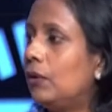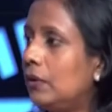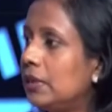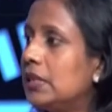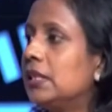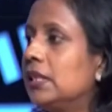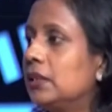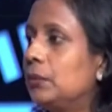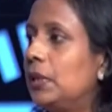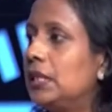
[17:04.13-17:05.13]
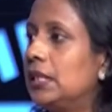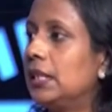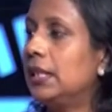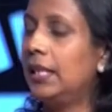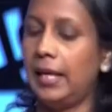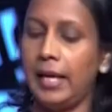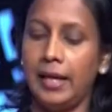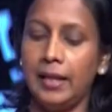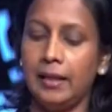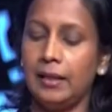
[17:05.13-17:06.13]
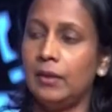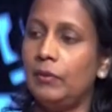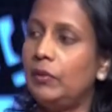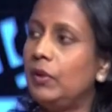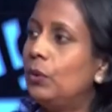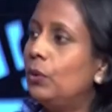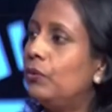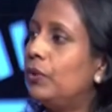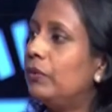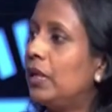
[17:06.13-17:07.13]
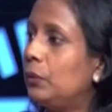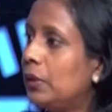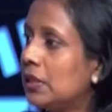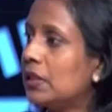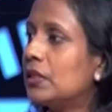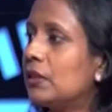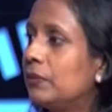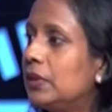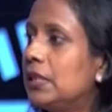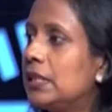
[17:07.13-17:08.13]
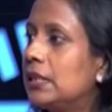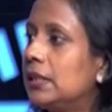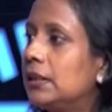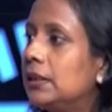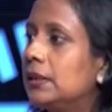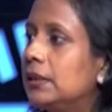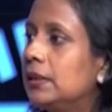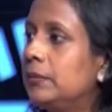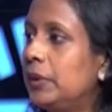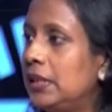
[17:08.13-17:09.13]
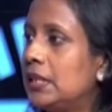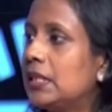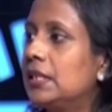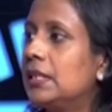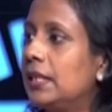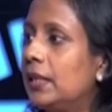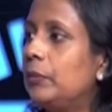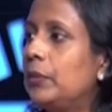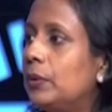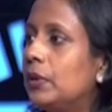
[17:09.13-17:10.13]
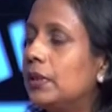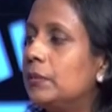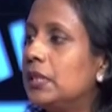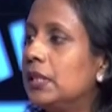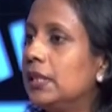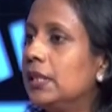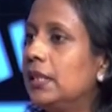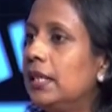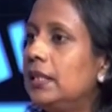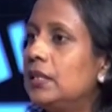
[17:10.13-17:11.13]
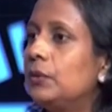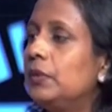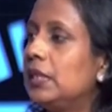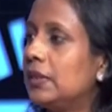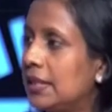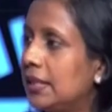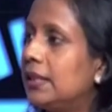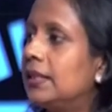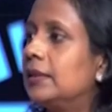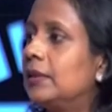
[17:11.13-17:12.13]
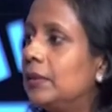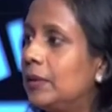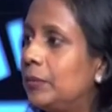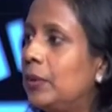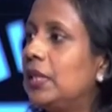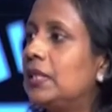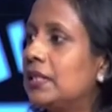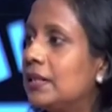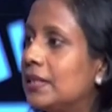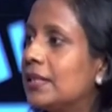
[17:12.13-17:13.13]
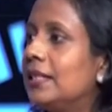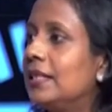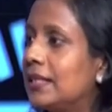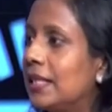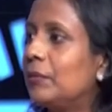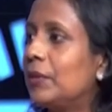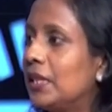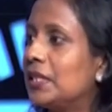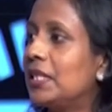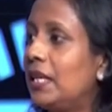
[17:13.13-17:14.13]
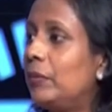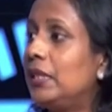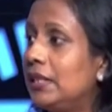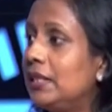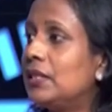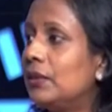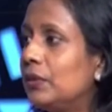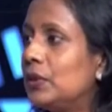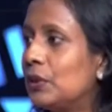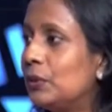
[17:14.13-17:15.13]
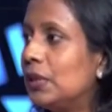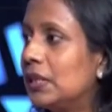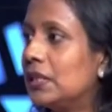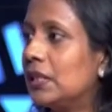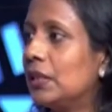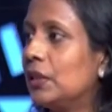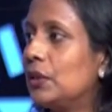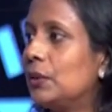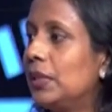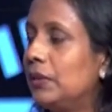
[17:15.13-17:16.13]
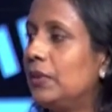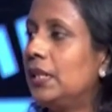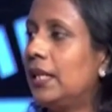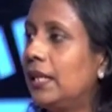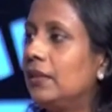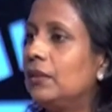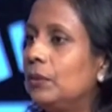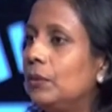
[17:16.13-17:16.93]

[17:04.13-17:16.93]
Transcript: always connect to us. And when we go for evaluations of these competitions and programs, right, so we see the potential skills and potential abilities of the students so that we can,